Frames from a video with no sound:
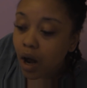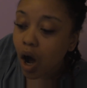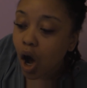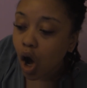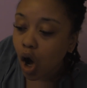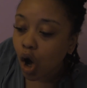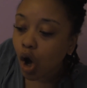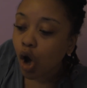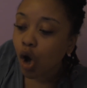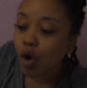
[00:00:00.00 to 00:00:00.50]

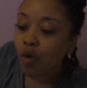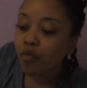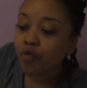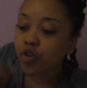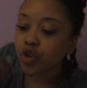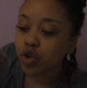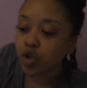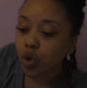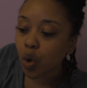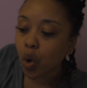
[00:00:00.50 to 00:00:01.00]
of
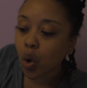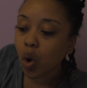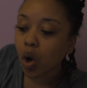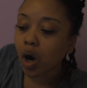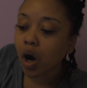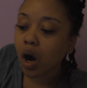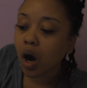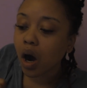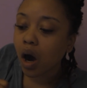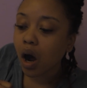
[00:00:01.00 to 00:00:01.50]
your
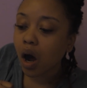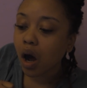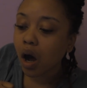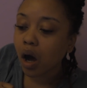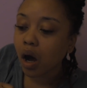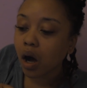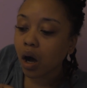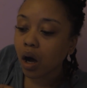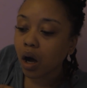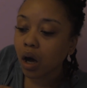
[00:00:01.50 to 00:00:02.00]

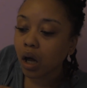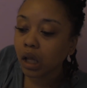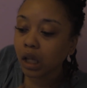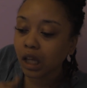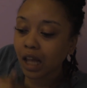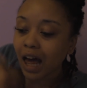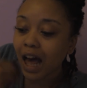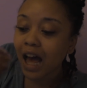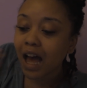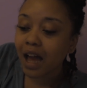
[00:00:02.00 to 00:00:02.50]

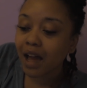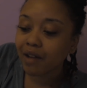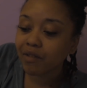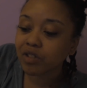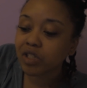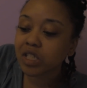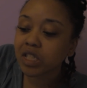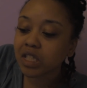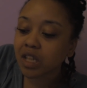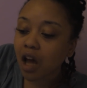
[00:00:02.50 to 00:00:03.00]

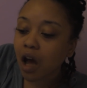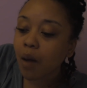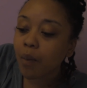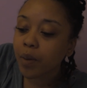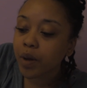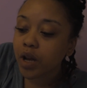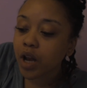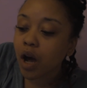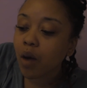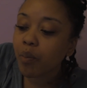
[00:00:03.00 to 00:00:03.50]
lives is
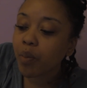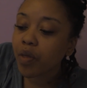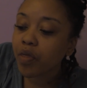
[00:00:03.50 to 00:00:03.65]
coming up,